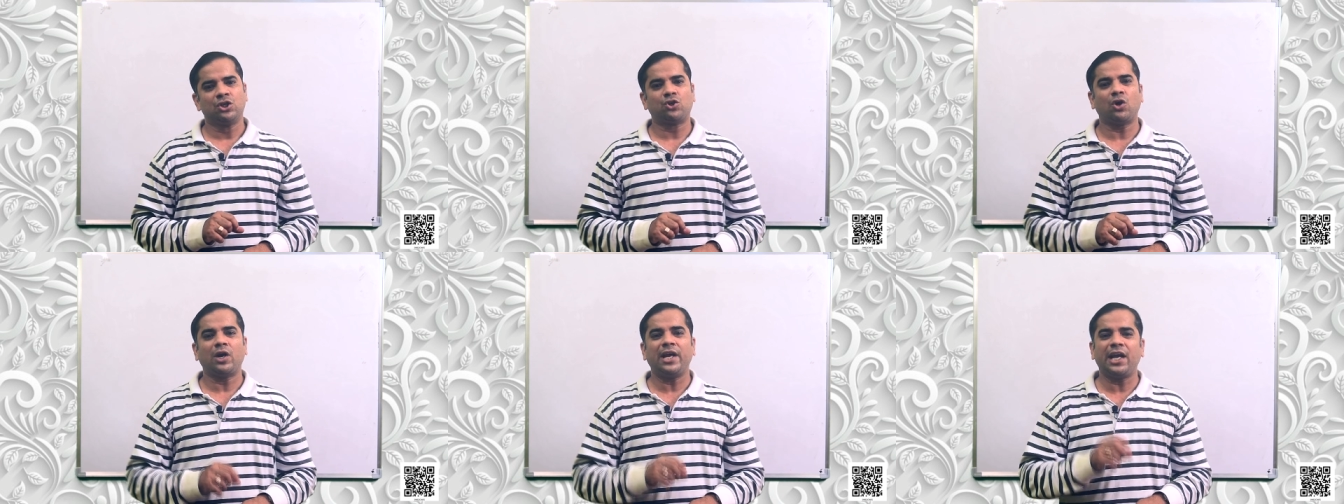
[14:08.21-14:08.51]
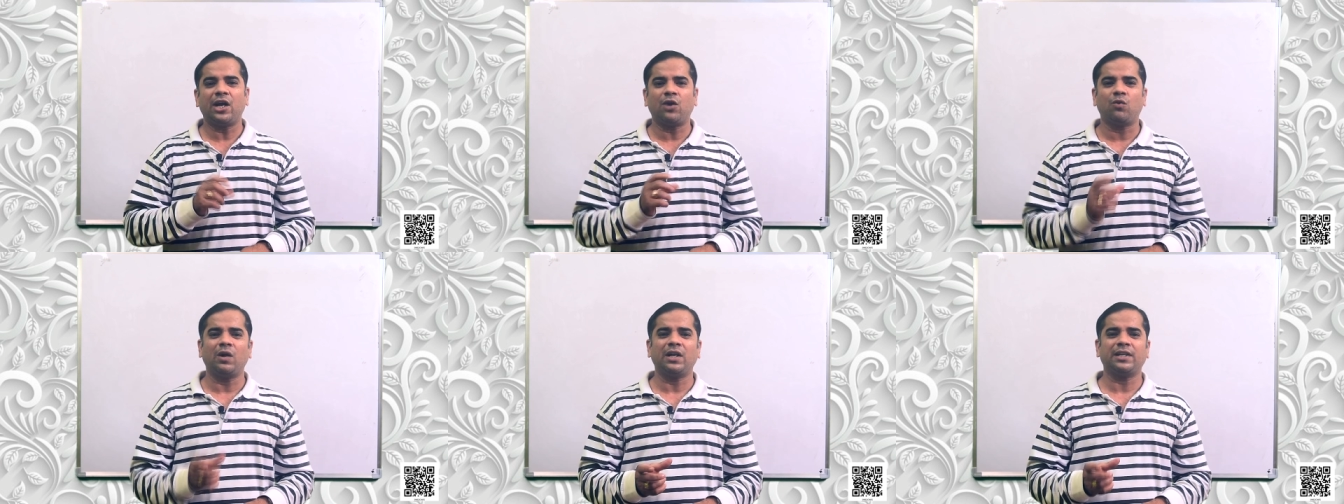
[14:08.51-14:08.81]
So,
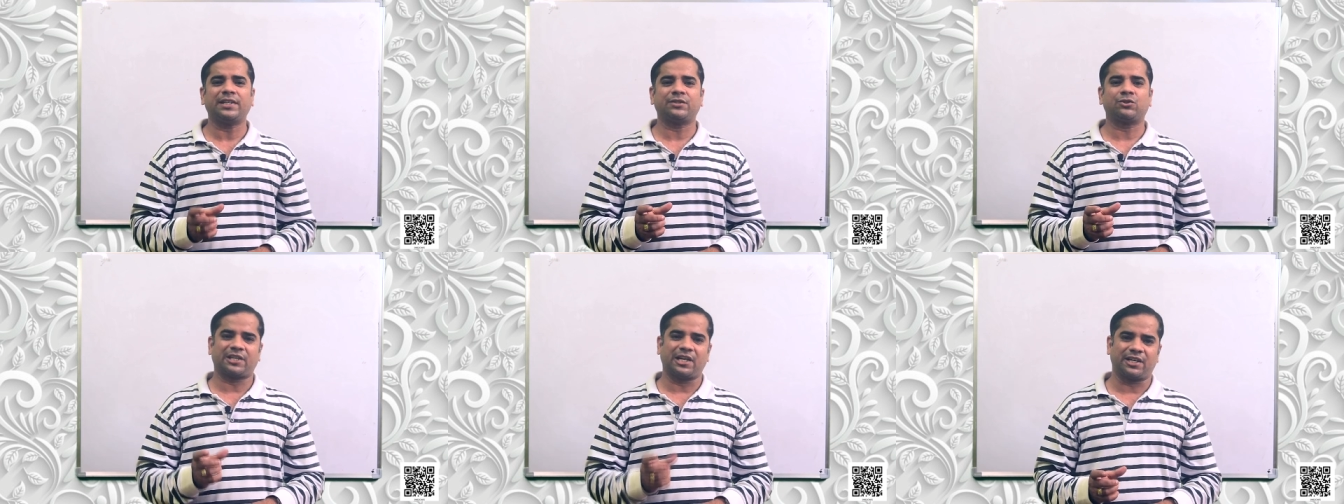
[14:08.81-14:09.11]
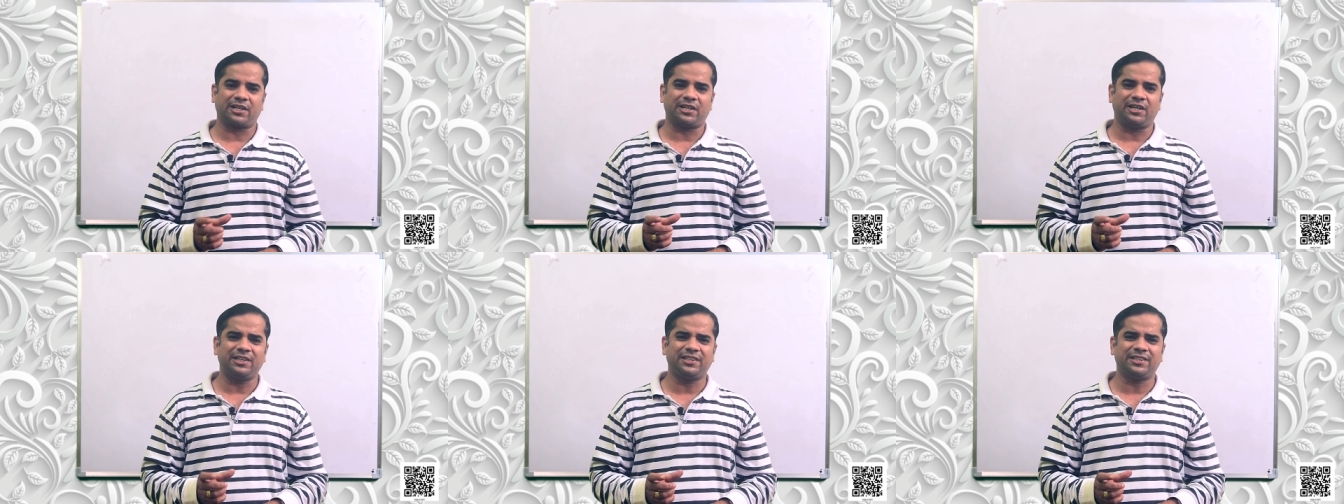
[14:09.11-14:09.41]
equal
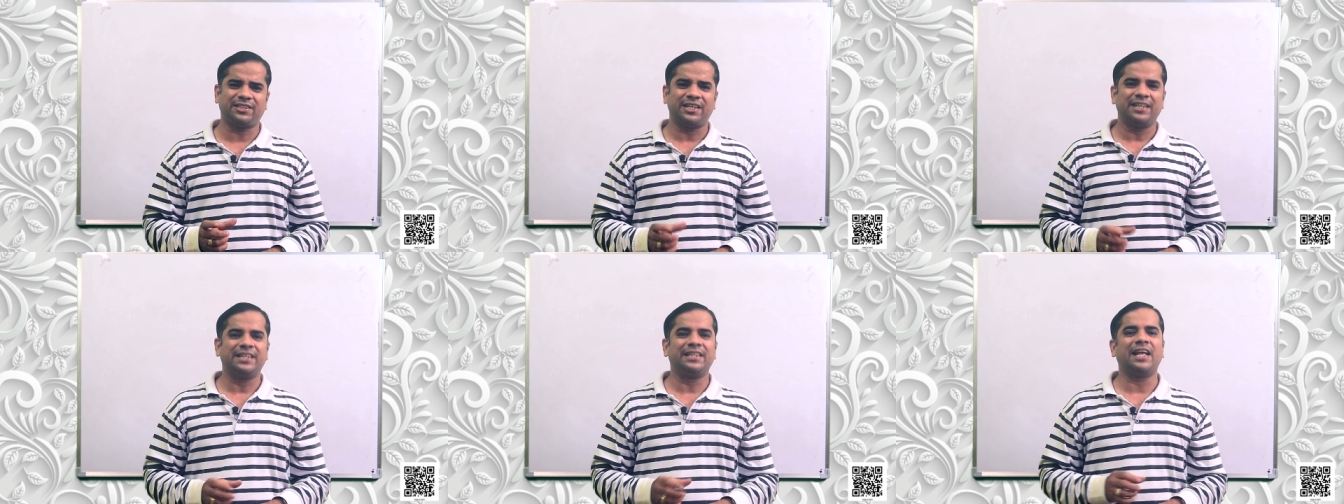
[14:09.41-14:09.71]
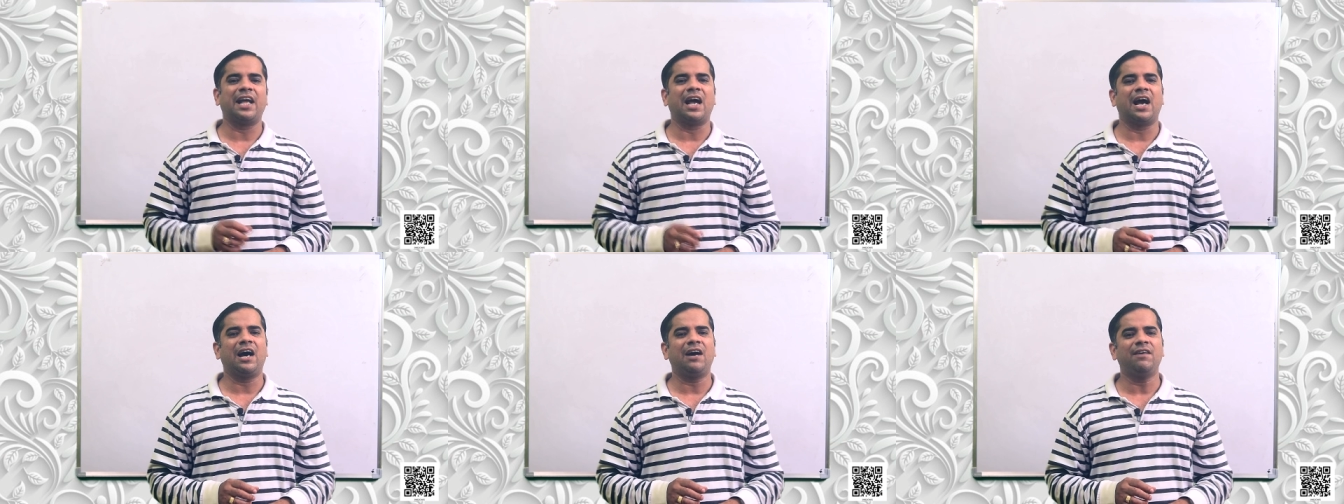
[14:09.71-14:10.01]
circles
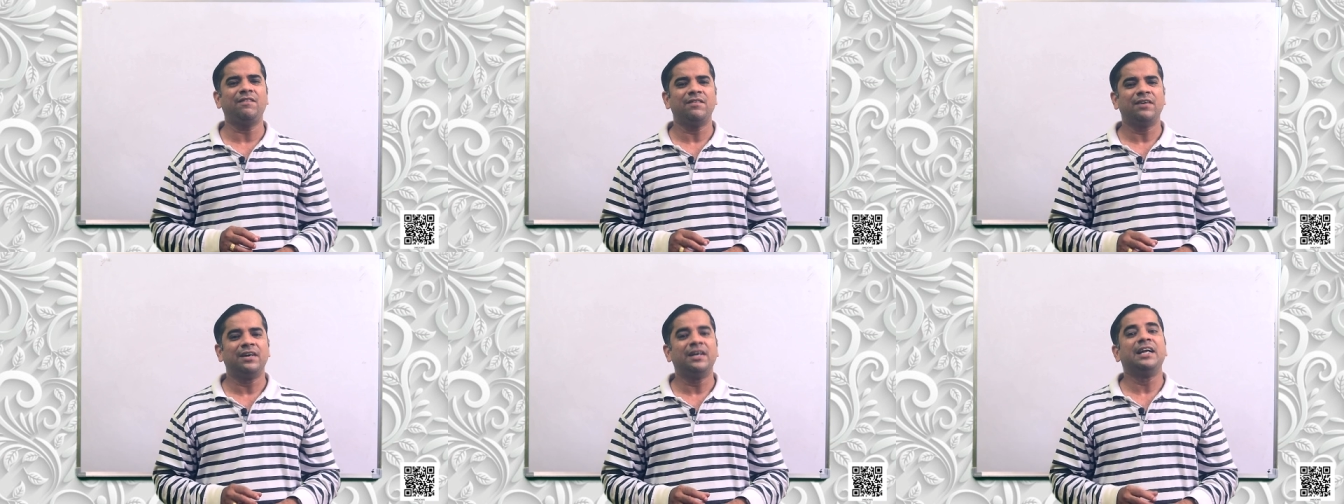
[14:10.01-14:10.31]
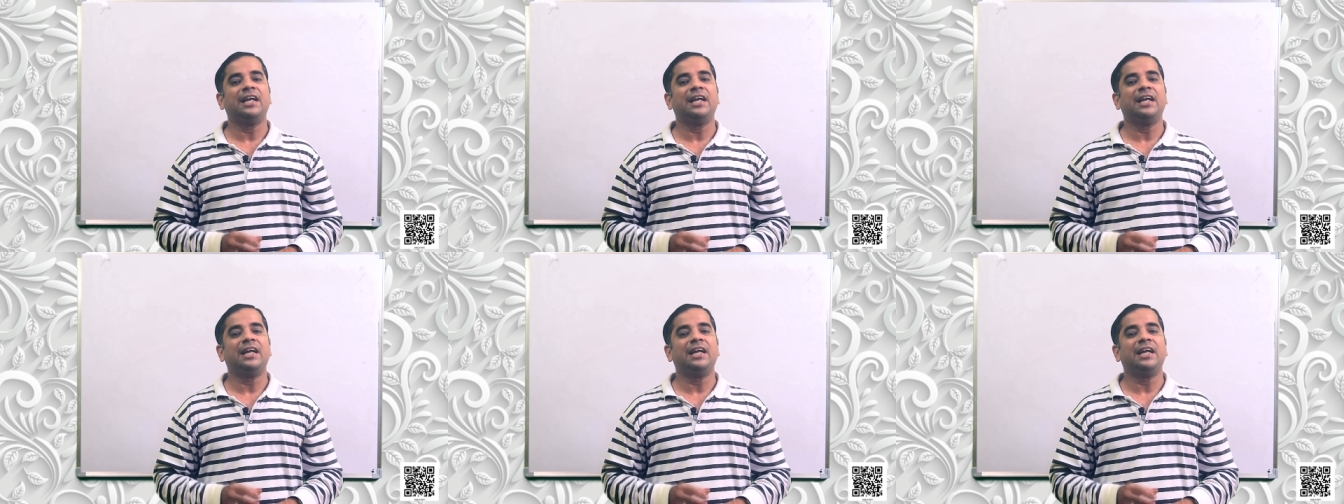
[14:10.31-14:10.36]
they have